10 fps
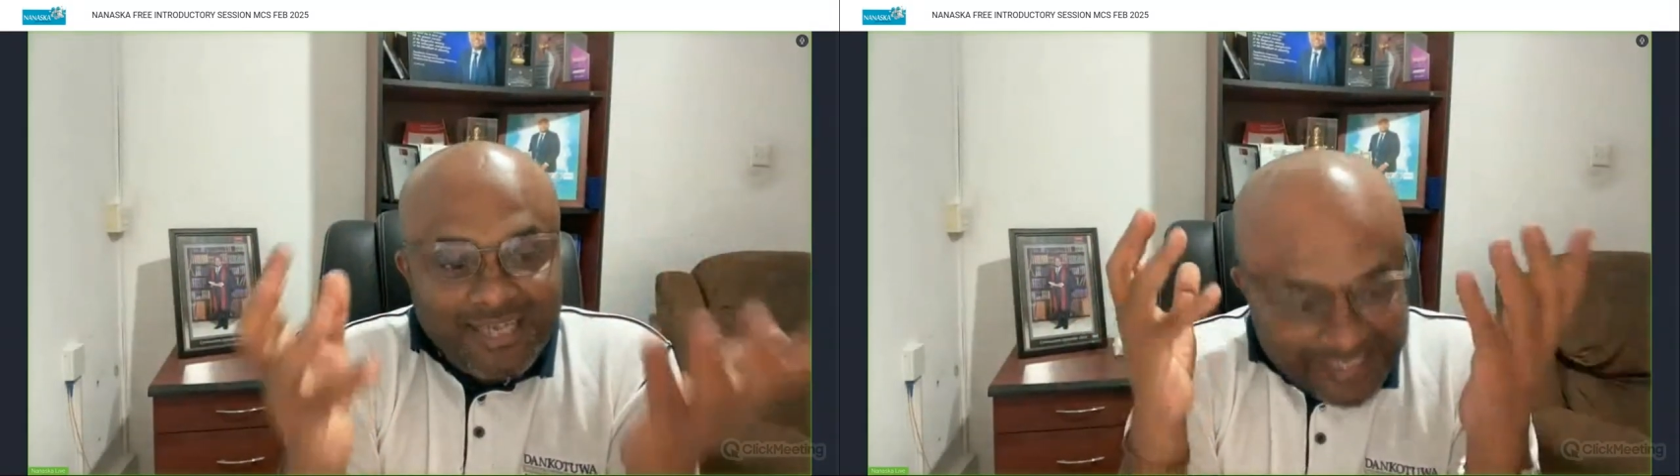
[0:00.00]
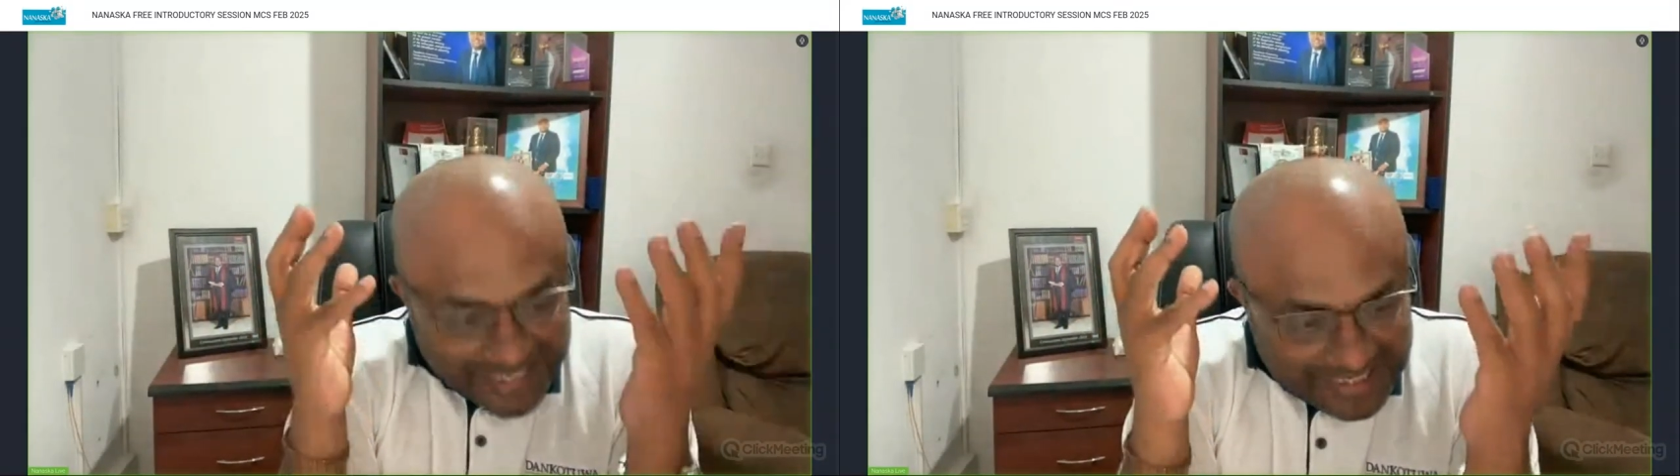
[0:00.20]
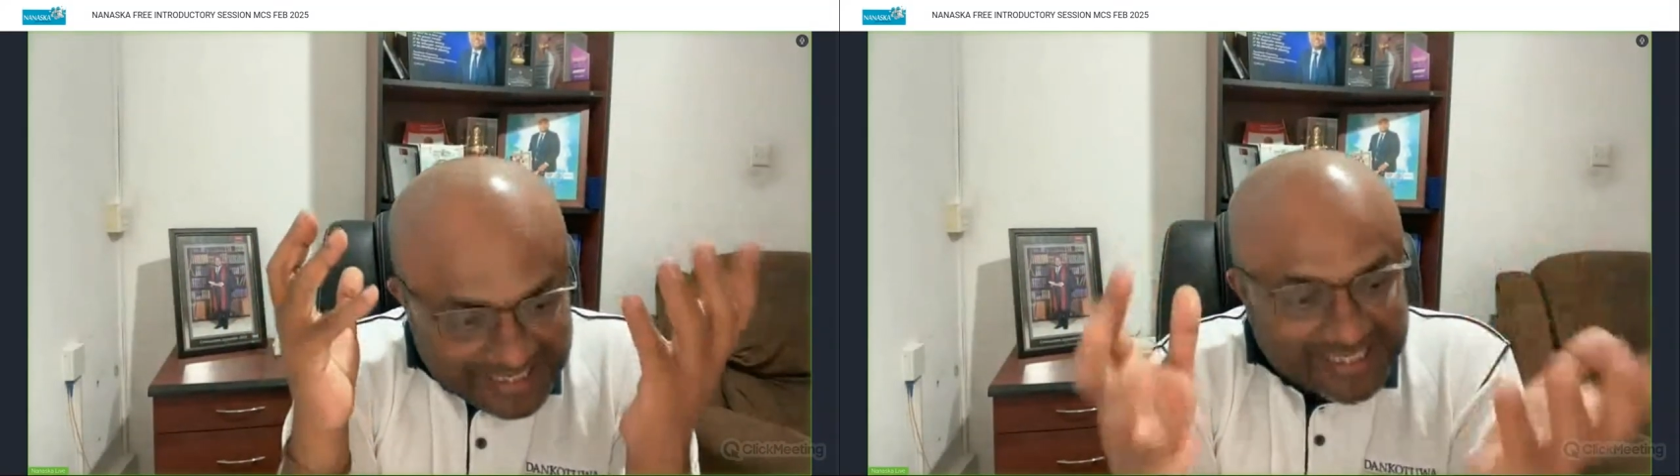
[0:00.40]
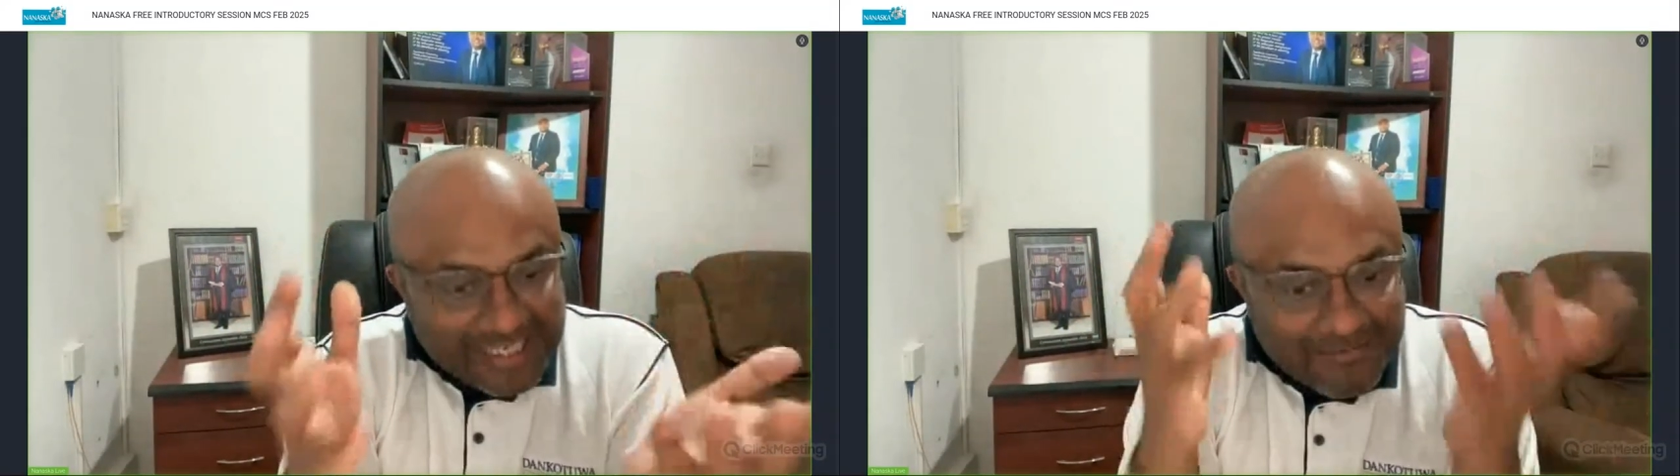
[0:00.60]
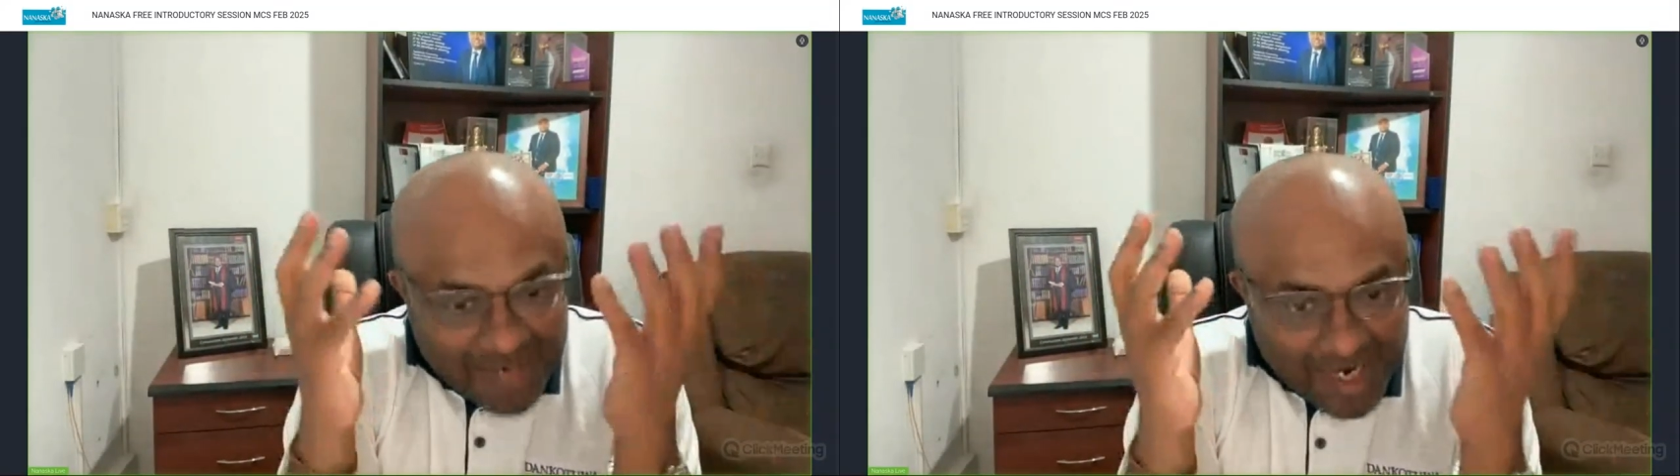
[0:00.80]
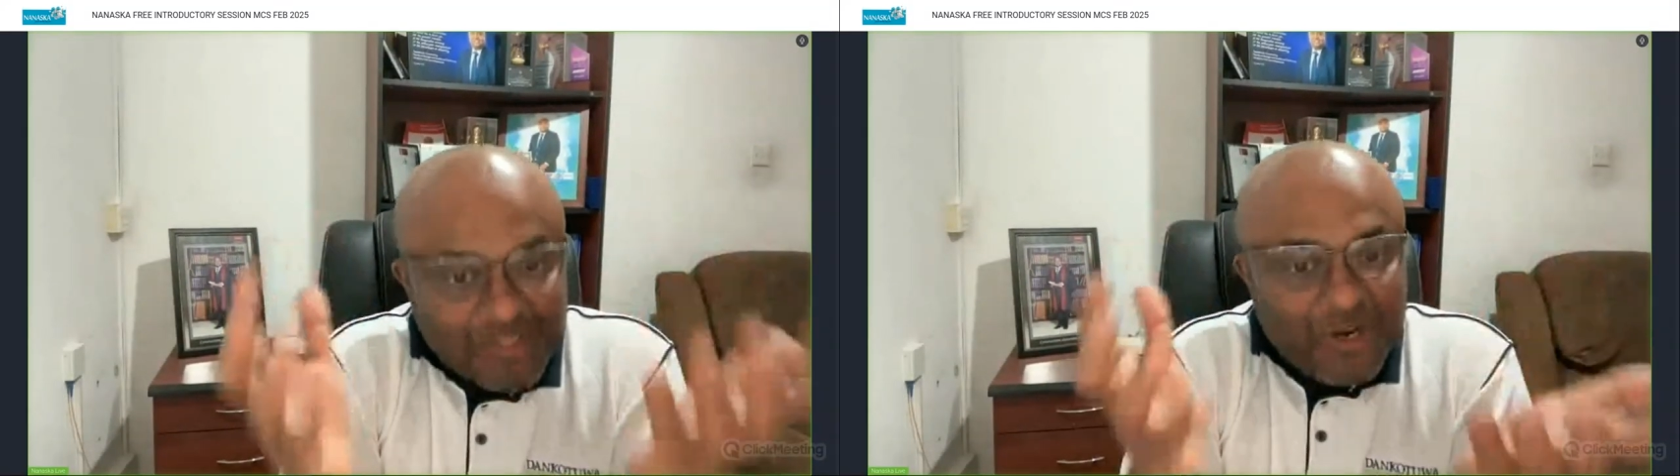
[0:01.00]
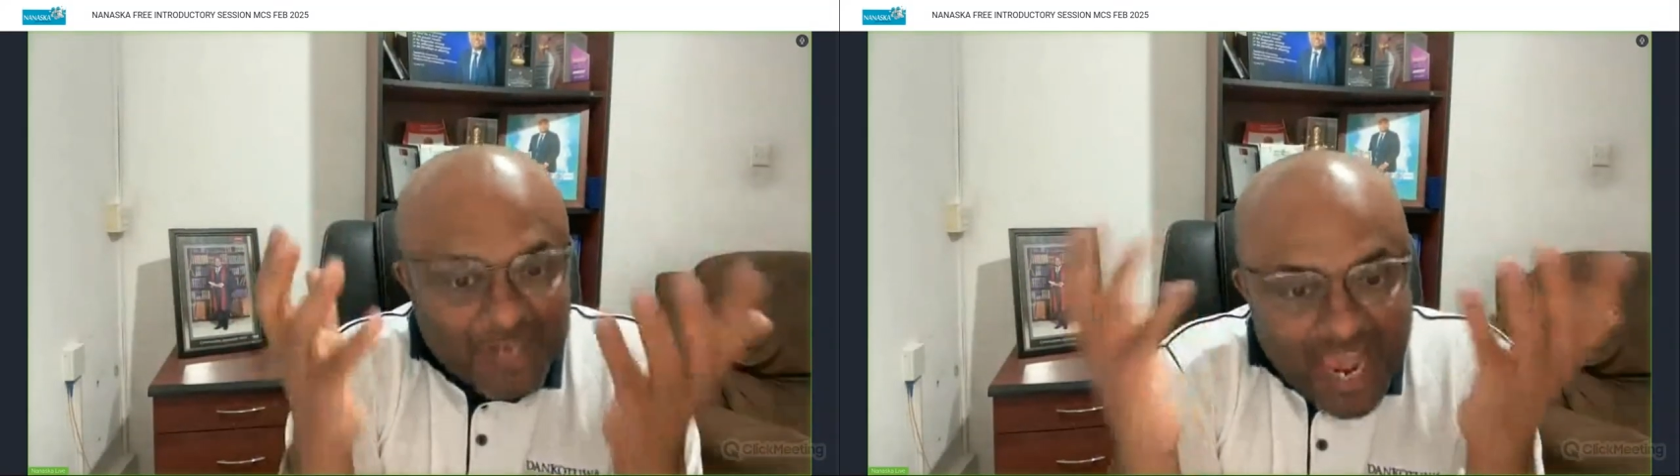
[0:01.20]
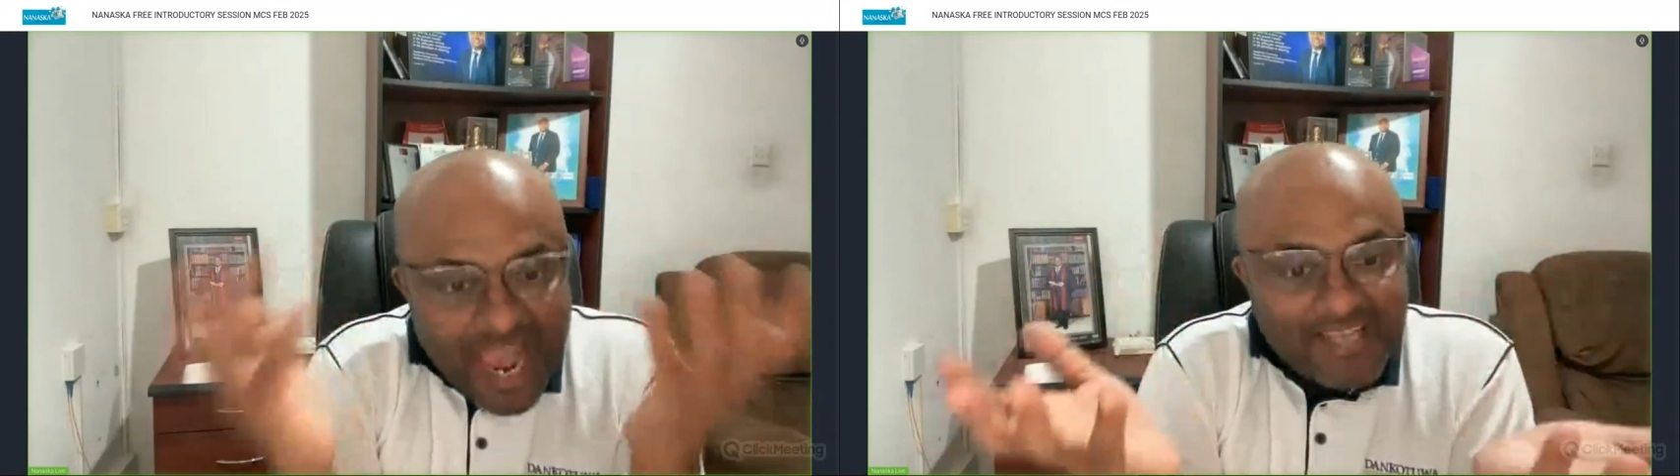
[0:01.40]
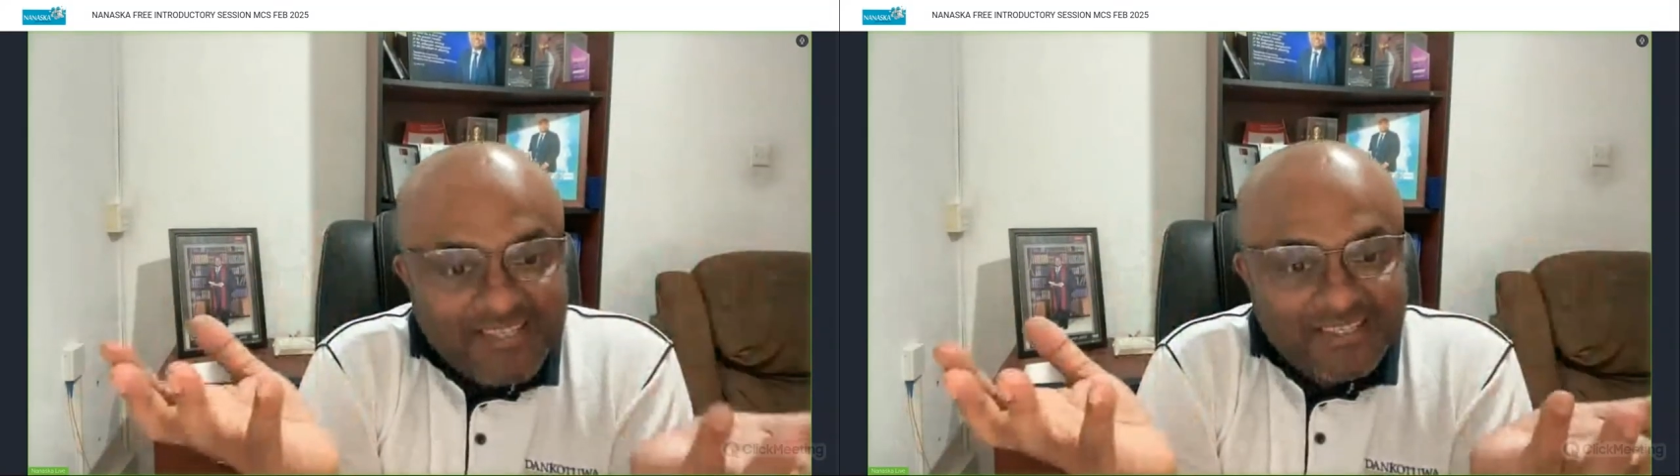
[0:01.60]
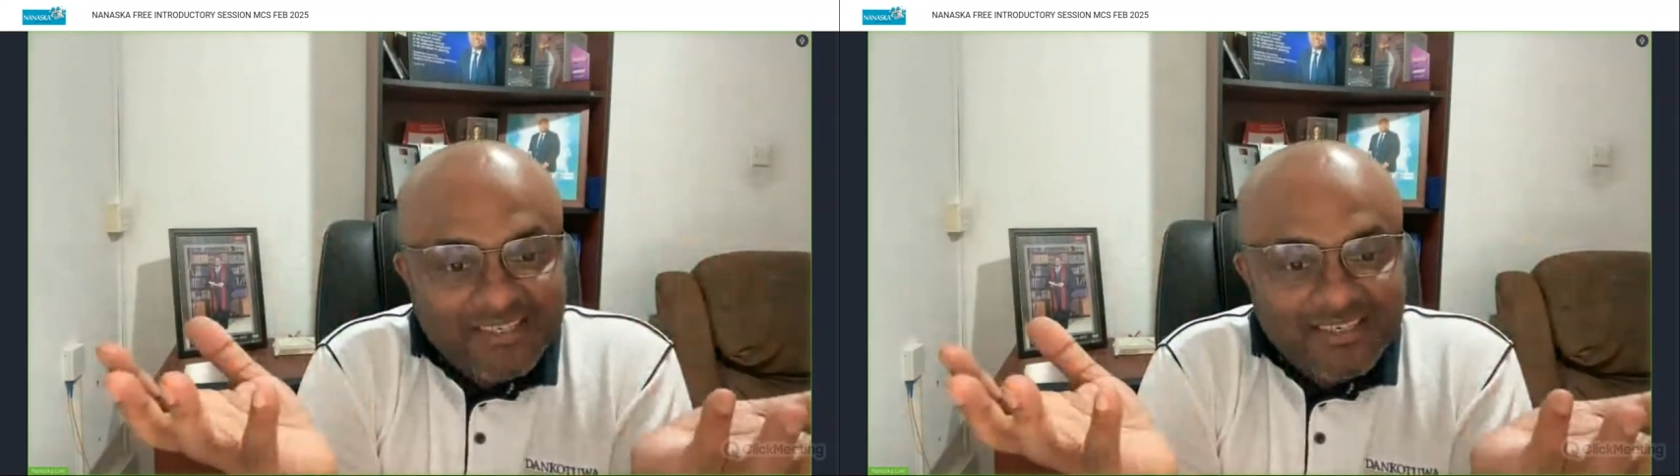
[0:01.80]
Heating system runs on
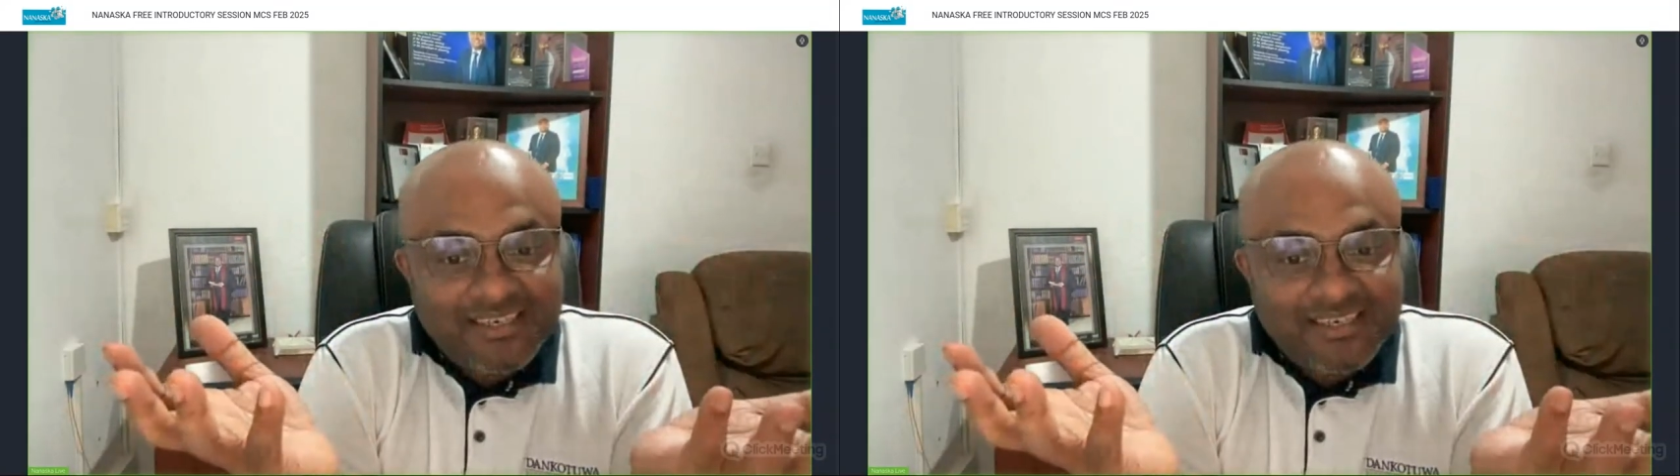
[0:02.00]
gas.